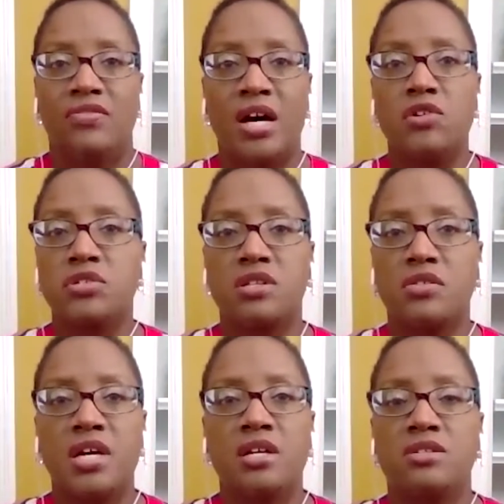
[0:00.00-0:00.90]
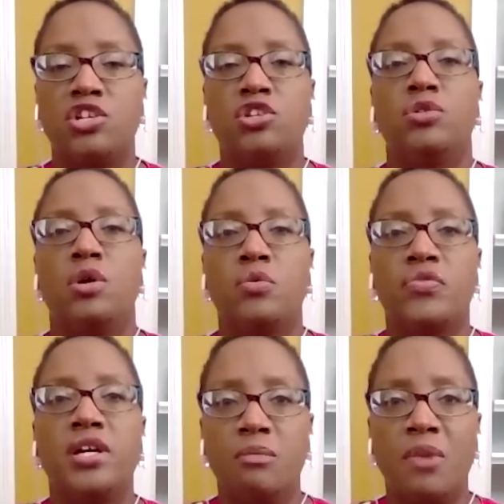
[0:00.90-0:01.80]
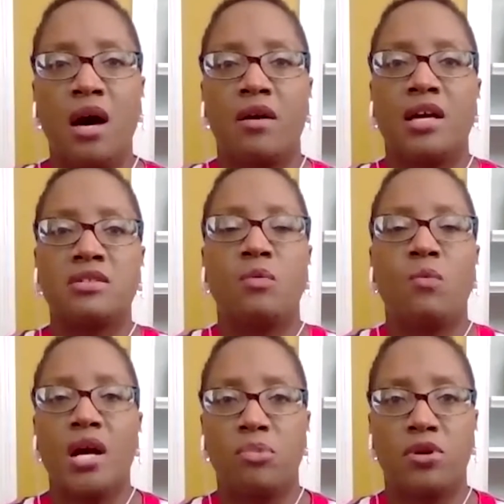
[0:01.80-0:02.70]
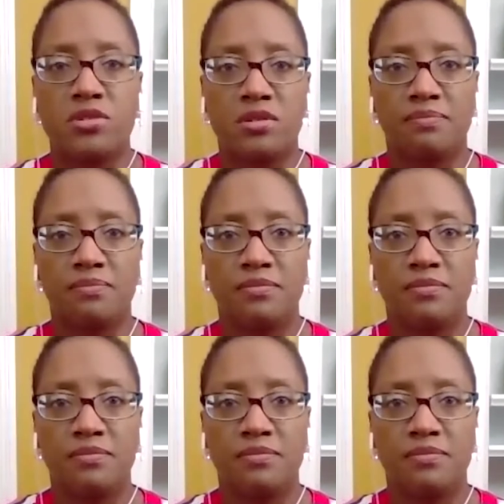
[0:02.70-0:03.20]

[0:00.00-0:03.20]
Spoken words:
those are the things that you don't think about as a white person,